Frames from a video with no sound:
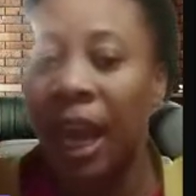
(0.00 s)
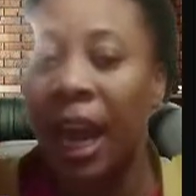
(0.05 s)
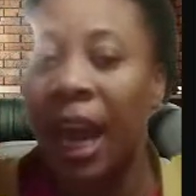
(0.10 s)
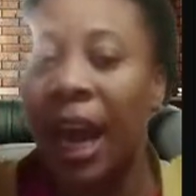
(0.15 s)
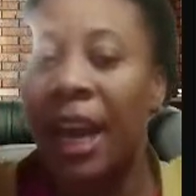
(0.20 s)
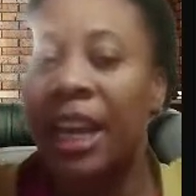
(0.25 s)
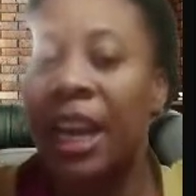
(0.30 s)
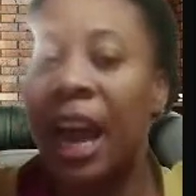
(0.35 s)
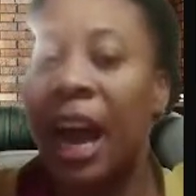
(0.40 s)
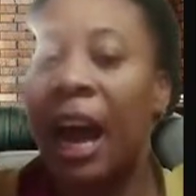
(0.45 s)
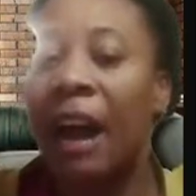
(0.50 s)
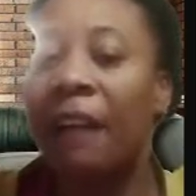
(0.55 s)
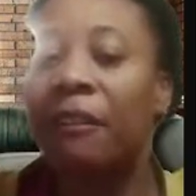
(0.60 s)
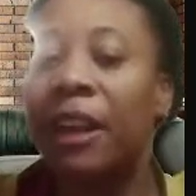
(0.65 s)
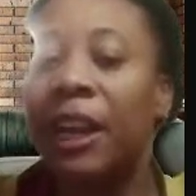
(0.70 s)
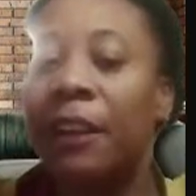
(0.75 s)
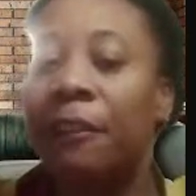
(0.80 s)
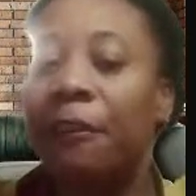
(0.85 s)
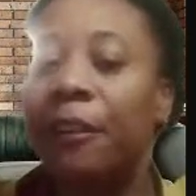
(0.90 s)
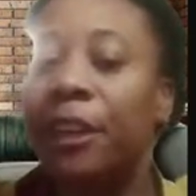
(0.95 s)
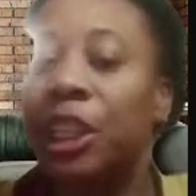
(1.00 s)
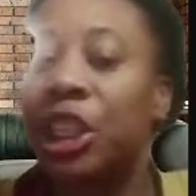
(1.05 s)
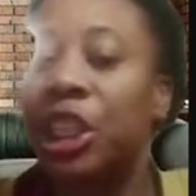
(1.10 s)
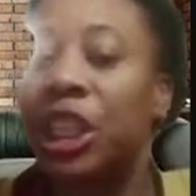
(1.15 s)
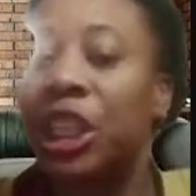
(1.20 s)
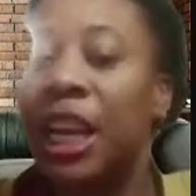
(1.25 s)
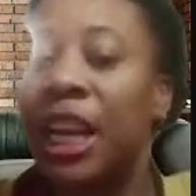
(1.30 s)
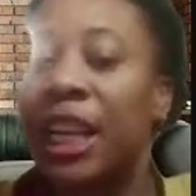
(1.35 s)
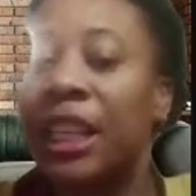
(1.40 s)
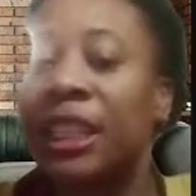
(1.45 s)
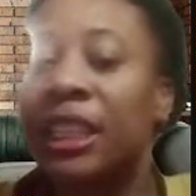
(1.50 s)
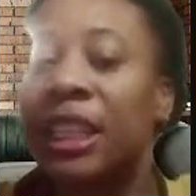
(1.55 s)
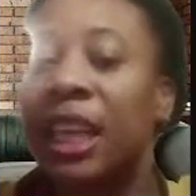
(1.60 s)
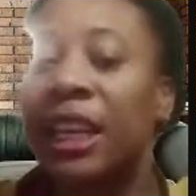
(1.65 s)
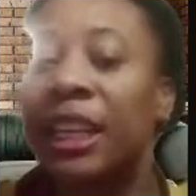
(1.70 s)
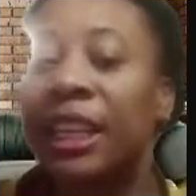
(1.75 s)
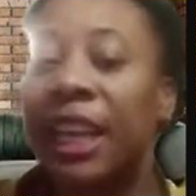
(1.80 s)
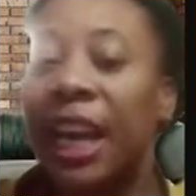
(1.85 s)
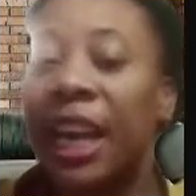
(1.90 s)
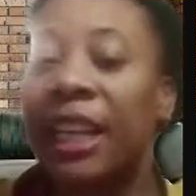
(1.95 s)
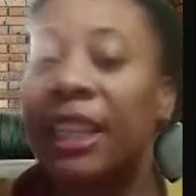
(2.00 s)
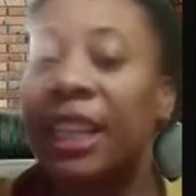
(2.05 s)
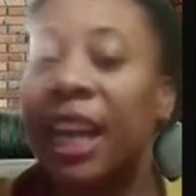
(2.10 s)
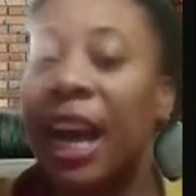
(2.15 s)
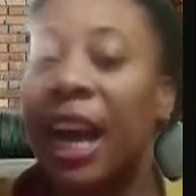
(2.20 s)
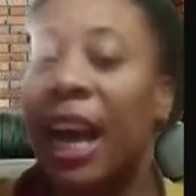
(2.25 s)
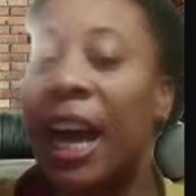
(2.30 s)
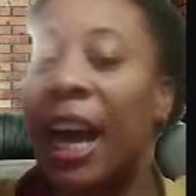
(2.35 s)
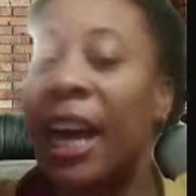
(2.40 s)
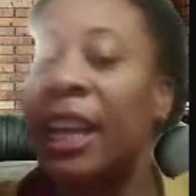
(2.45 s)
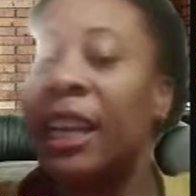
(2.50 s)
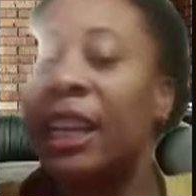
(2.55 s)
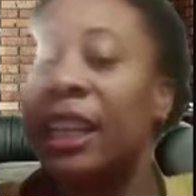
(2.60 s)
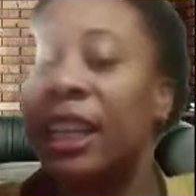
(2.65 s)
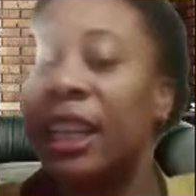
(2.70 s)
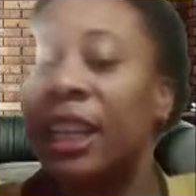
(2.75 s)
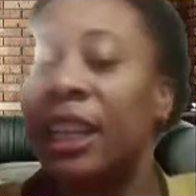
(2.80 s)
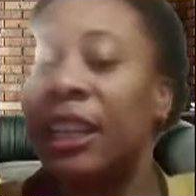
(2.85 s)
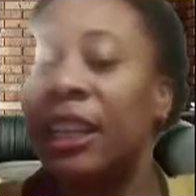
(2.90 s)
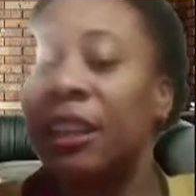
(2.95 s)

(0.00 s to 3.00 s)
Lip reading: And you have efficient data handling,